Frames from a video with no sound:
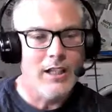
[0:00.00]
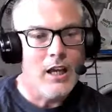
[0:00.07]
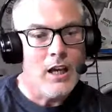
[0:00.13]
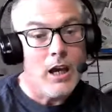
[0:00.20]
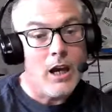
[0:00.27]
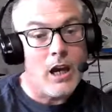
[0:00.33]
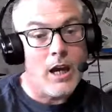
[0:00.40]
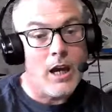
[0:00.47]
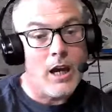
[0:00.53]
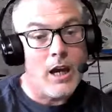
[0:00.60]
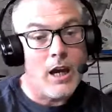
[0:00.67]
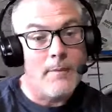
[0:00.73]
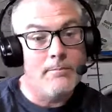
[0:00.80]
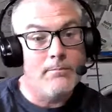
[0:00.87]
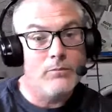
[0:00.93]
Um,
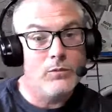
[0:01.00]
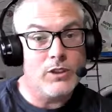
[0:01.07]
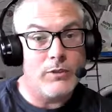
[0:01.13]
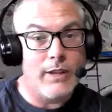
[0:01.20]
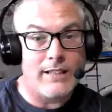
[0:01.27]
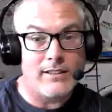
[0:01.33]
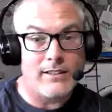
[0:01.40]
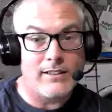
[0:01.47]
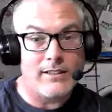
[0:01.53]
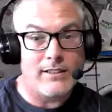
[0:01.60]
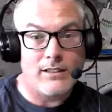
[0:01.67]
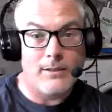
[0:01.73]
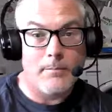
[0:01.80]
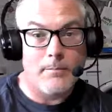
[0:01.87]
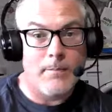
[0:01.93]
so that's
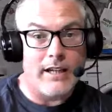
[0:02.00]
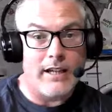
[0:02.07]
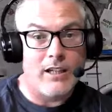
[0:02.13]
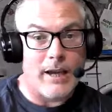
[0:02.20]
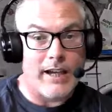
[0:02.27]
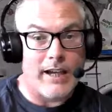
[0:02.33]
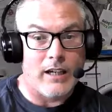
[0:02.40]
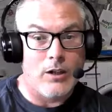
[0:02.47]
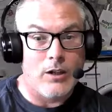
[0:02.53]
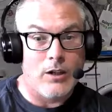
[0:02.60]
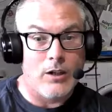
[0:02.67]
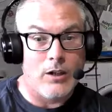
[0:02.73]
Ben Cabango,